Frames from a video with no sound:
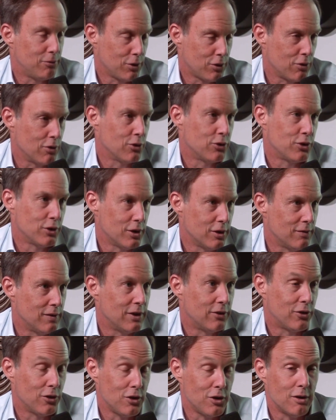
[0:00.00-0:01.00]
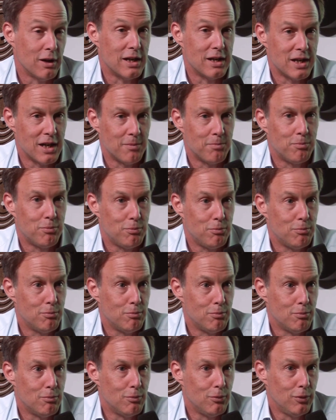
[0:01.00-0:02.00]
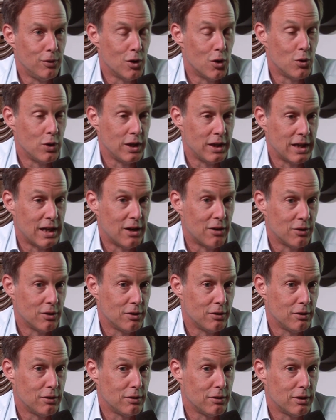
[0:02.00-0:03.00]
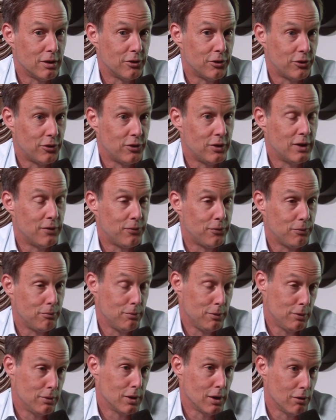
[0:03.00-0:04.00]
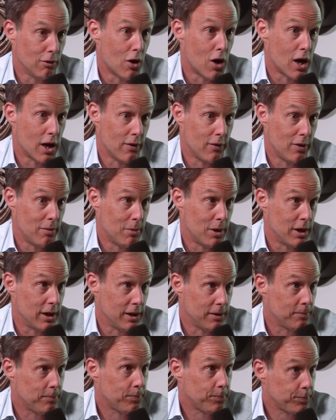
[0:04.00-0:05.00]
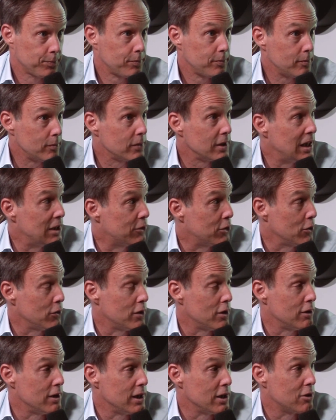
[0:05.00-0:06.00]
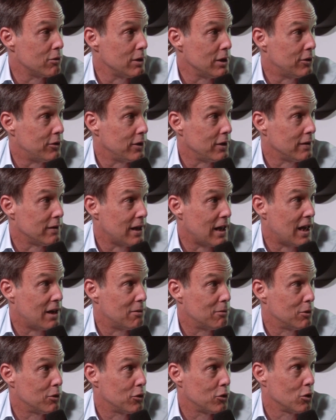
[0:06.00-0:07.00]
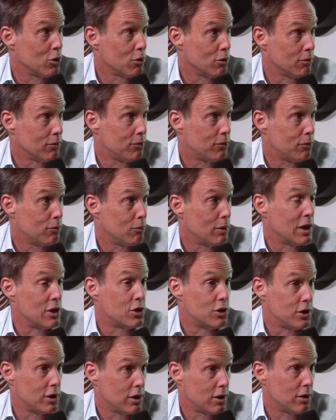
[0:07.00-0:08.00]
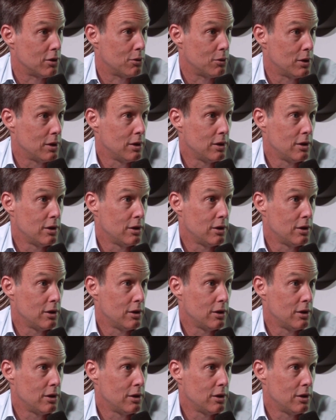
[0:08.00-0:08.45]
recursive, and so you end up loaning out a sniff a lot of the money, and so they're increasing that reserve ratio